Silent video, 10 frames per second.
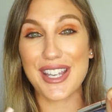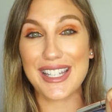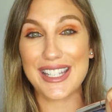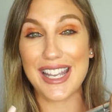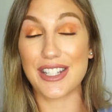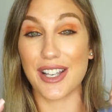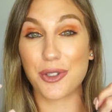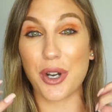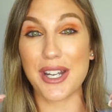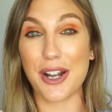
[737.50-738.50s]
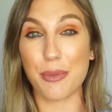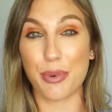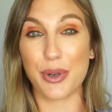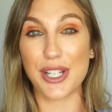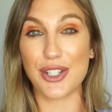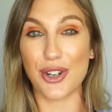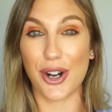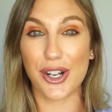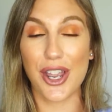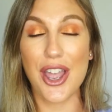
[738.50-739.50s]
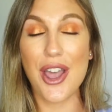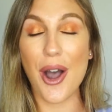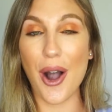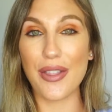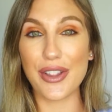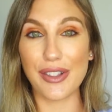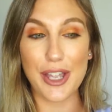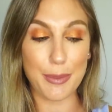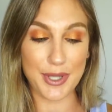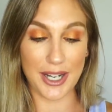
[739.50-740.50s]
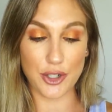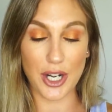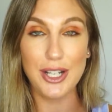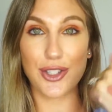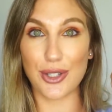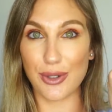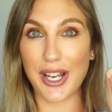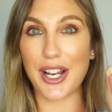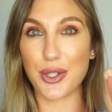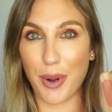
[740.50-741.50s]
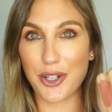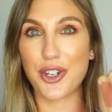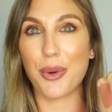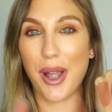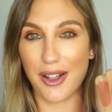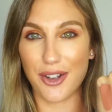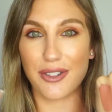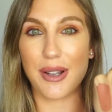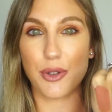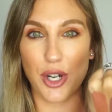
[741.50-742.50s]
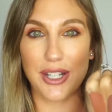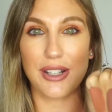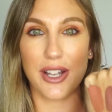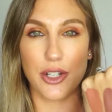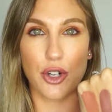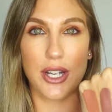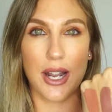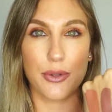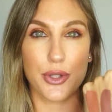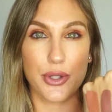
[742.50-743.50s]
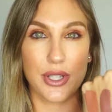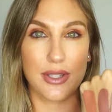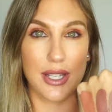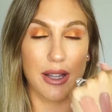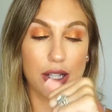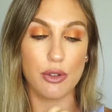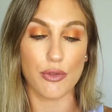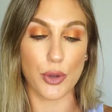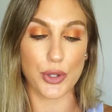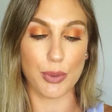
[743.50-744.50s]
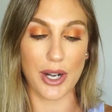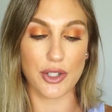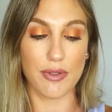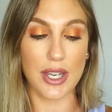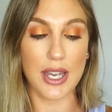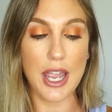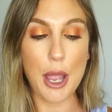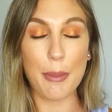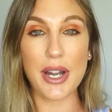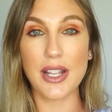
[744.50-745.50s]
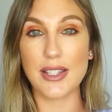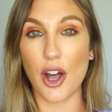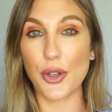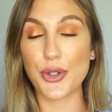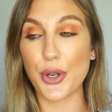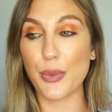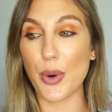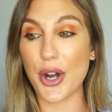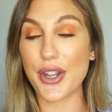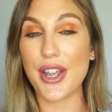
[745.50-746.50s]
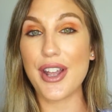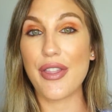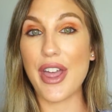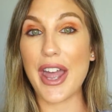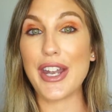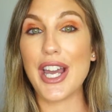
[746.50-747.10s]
It, it does dry down pretty dark on the lips and I tried to, like I swatched it a while ago and I was trying to let it dry down so you could see like the full swatch of it, but it's also one that